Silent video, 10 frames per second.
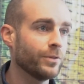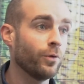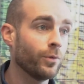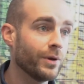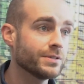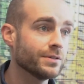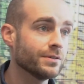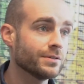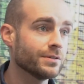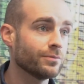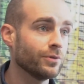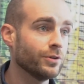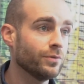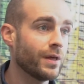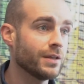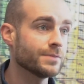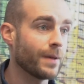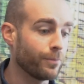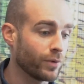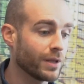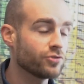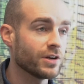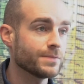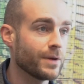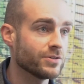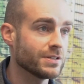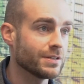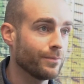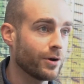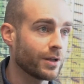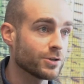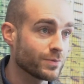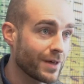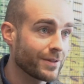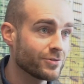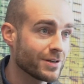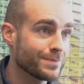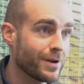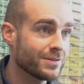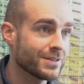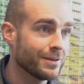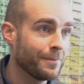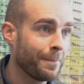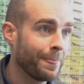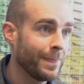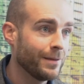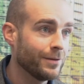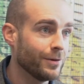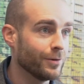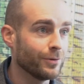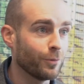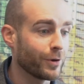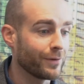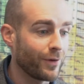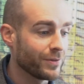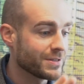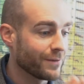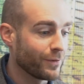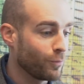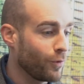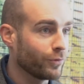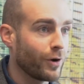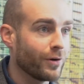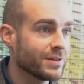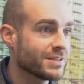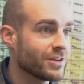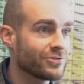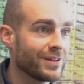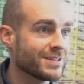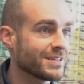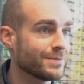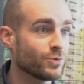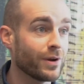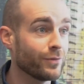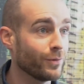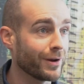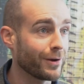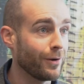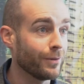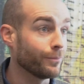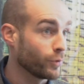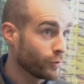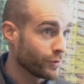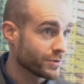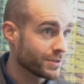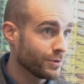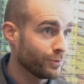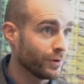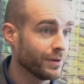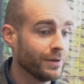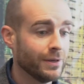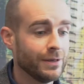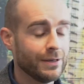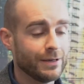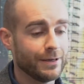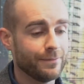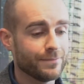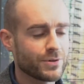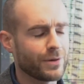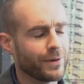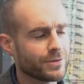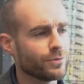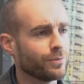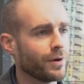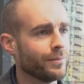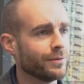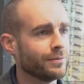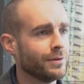But the only way to really do that is by bringing transparency to the market, because without that transparency, you're working off all these different walled gardens, centralized systems, whatever you want to call it, brokers, to your point. So anyway, it's a real problem.